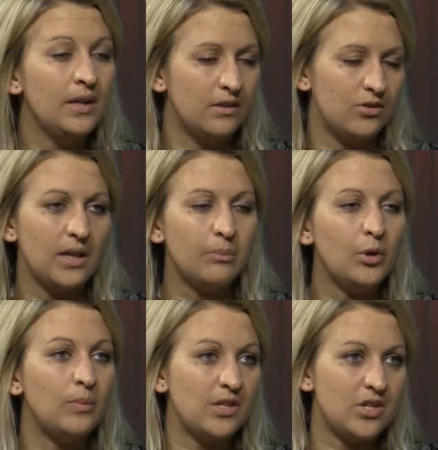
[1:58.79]
the drilling
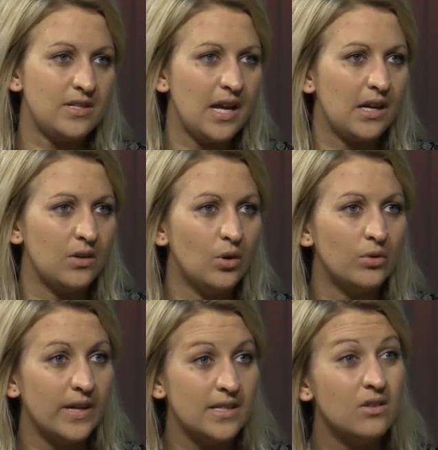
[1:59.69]
boom that's just taken
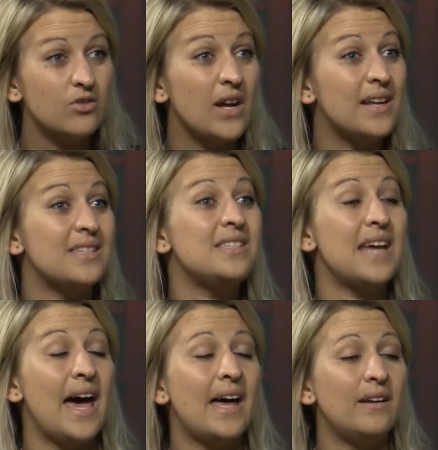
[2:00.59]
off, and still trying to
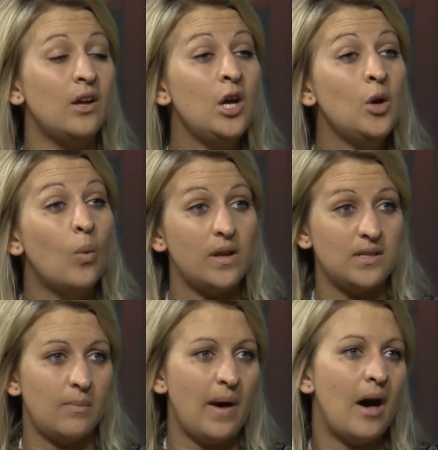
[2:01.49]
understand what
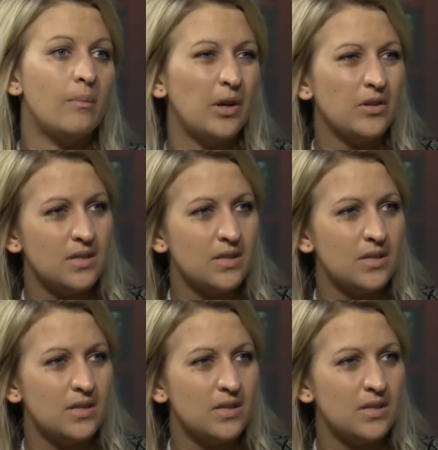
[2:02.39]
it's about, because